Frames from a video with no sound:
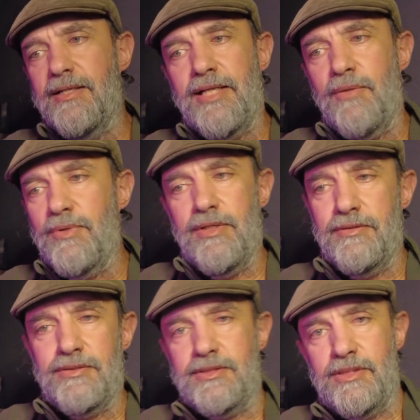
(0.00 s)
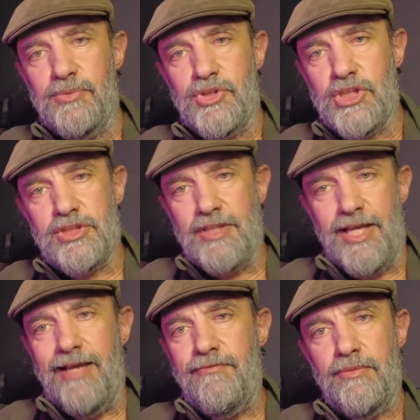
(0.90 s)
they were just
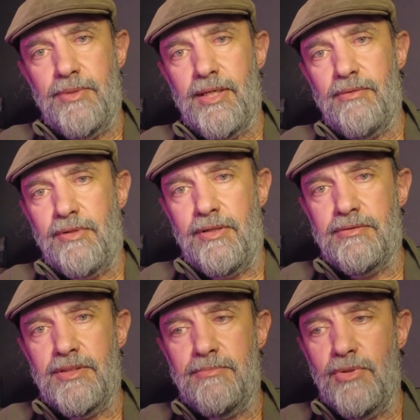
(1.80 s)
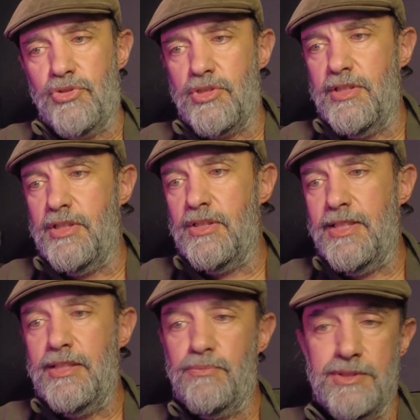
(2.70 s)
everywhere along the emulsion, and
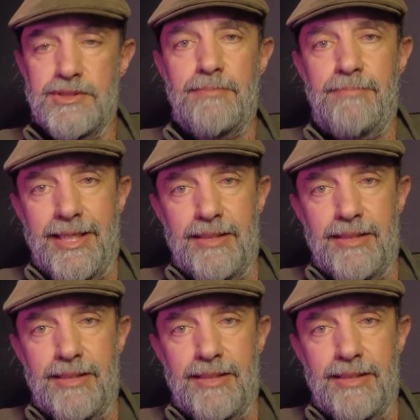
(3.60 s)
it was a bad